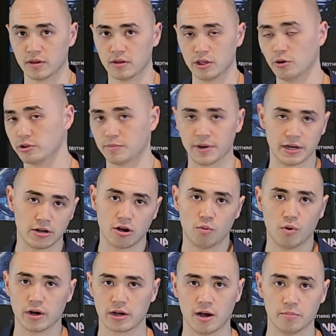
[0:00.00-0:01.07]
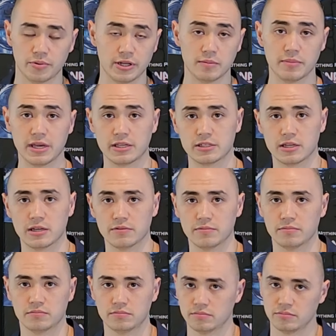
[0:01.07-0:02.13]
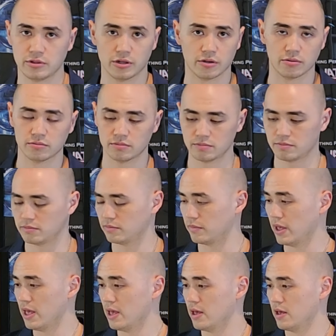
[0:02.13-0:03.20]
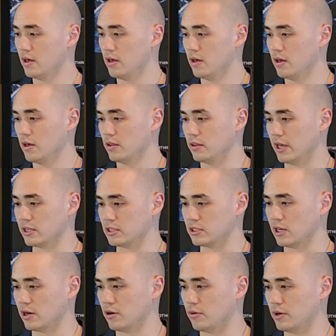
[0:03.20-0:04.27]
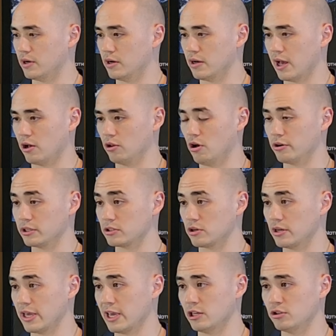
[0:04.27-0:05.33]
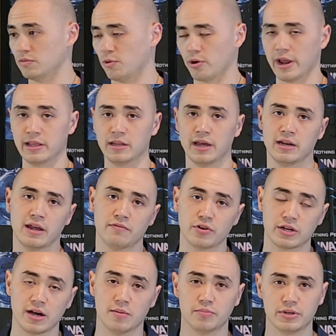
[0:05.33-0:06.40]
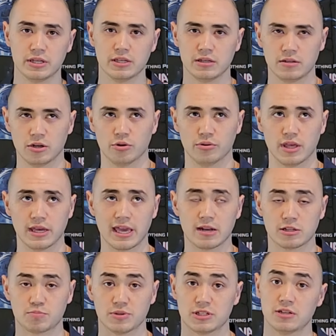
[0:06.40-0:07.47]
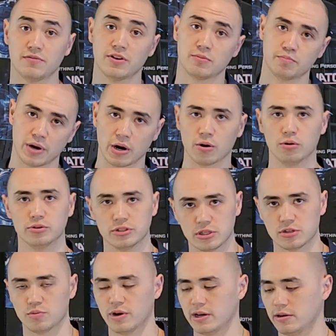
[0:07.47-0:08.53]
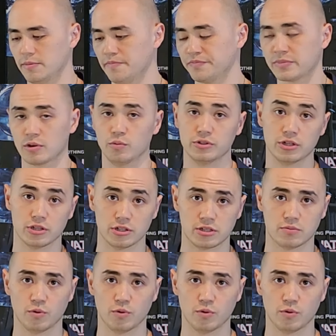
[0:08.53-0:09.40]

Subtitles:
depending on what company makes it, you know that's how long it's going to age for. And every company, they get specific barrels as well, which is